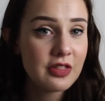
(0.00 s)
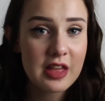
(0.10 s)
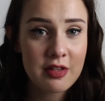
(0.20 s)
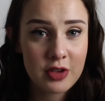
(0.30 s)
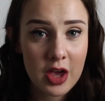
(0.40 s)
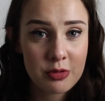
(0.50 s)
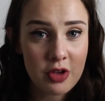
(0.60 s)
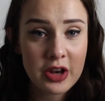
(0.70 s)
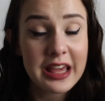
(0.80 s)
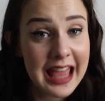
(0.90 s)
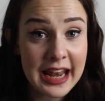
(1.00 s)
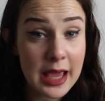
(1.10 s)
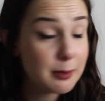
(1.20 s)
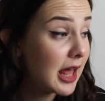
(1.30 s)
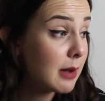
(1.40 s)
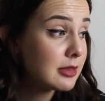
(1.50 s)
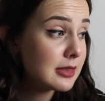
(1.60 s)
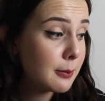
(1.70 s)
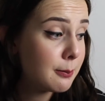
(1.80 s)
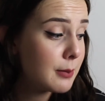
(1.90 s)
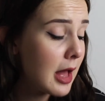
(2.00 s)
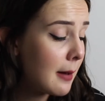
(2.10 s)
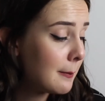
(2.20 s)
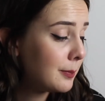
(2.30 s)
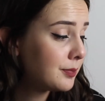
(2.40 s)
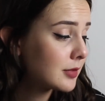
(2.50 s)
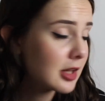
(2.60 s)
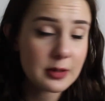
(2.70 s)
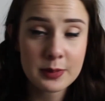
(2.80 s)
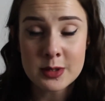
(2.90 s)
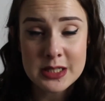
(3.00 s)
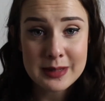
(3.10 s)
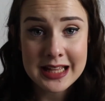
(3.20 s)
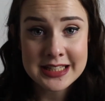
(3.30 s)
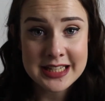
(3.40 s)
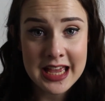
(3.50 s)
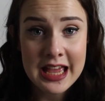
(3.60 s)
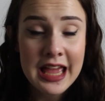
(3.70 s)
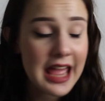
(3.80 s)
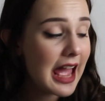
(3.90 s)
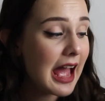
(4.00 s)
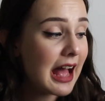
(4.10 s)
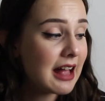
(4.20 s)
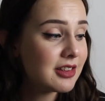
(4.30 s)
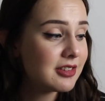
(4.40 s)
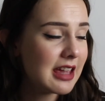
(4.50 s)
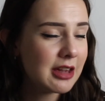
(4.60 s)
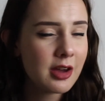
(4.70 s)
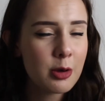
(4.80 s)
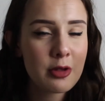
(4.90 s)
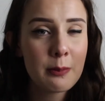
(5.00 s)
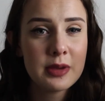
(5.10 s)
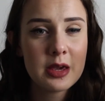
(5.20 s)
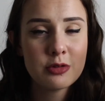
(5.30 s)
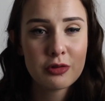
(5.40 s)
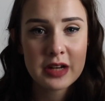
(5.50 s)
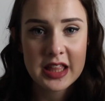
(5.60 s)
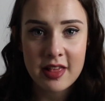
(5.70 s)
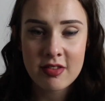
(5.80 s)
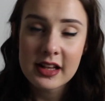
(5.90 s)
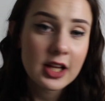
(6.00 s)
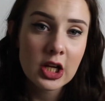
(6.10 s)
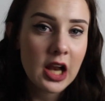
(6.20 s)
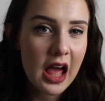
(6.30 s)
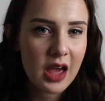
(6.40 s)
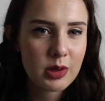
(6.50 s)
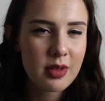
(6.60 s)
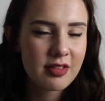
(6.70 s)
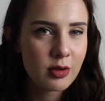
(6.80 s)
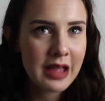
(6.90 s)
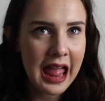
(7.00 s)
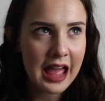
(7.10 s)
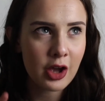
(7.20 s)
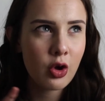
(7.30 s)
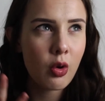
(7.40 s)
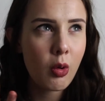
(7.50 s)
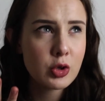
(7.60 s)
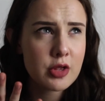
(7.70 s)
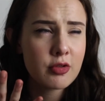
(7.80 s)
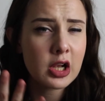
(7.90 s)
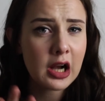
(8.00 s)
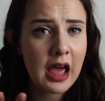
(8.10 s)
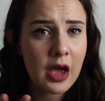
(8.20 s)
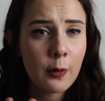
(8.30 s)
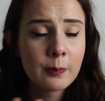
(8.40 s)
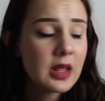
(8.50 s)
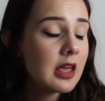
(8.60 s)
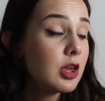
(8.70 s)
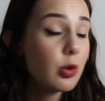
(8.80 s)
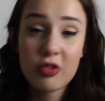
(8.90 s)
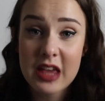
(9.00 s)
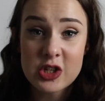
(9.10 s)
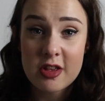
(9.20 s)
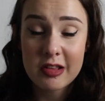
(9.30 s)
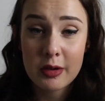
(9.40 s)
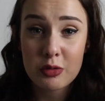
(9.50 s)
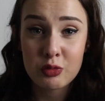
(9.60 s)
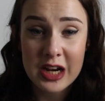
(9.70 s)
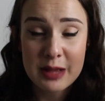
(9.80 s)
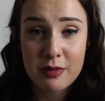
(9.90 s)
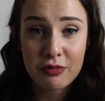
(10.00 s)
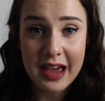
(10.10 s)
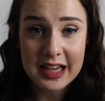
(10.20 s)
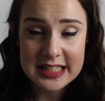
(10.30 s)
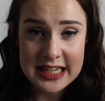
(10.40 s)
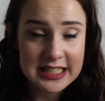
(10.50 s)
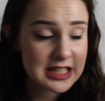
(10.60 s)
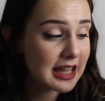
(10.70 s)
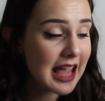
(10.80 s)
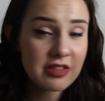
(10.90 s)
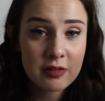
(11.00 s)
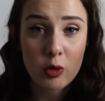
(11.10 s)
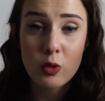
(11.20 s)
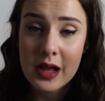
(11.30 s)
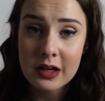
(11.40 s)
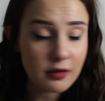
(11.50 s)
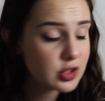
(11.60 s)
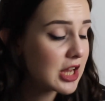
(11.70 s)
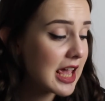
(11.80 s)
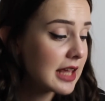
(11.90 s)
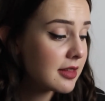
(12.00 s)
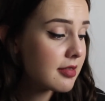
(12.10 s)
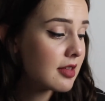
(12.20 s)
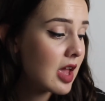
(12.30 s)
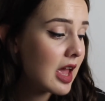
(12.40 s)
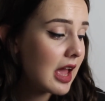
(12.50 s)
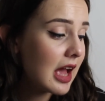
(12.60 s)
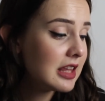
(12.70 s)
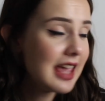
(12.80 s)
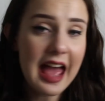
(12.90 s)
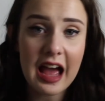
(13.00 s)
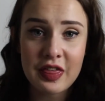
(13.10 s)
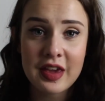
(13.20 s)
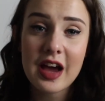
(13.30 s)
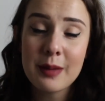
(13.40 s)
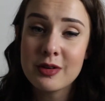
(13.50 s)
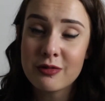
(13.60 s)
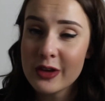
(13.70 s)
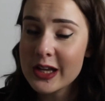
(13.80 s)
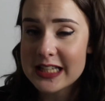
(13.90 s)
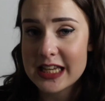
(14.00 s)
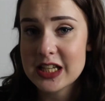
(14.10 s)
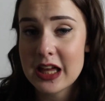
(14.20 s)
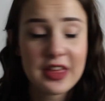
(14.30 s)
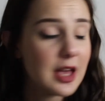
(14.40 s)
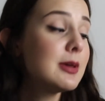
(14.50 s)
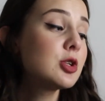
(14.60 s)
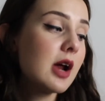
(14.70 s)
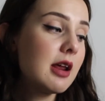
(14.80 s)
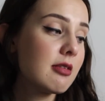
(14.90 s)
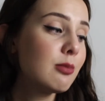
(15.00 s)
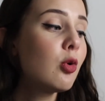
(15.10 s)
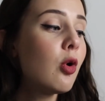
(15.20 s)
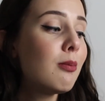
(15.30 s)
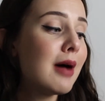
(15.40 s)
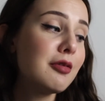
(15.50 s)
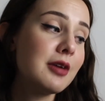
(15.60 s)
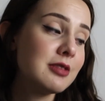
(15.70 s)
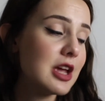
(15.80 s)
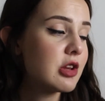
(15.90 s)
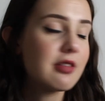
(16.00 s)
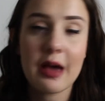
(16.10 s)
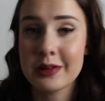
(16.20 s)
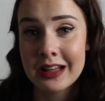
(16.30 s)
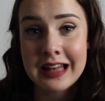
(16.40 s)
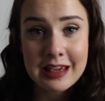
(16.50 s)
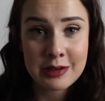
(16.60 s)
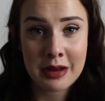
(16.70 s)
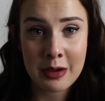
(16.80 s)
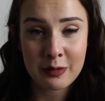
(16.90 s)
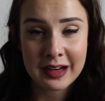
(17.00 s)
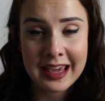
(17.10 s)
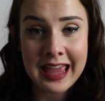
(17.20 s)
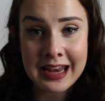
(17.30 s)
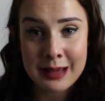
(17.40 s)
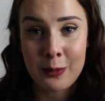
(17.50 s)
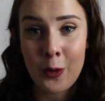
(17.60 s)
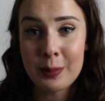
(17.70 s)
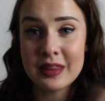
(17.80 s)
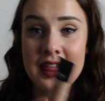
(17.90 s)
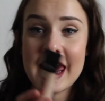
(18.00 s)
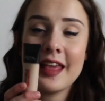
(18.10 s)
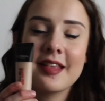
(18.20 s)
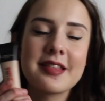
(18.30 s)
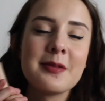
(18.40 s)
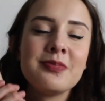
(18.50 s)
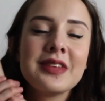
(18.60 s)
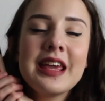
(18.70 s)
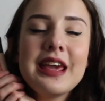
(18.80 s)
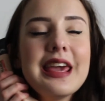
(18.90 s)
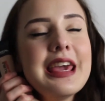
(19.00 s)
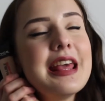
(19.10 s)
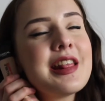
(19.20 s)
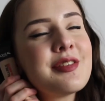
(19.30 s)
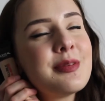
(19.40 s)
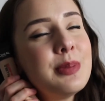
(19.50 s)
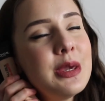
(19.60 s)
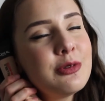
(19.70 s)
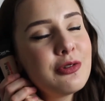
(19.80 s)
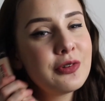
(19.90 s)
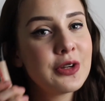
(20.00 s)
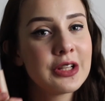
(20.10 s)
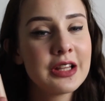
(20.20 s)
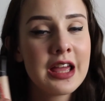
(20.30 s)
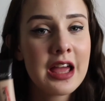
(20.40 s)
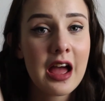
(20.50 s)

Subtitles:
This goes on, again, I apply it with the beauty blender, and it goes on beautifully. There's still a glow, you still get a gorgeous glow. Your skin just looks really perfected. Again, they've got quite a lot of shades. And yeah, I think I'm converted. I think I'll be trying some more matte foundations out, and I'll let you know if I like any more, but this is beautiful.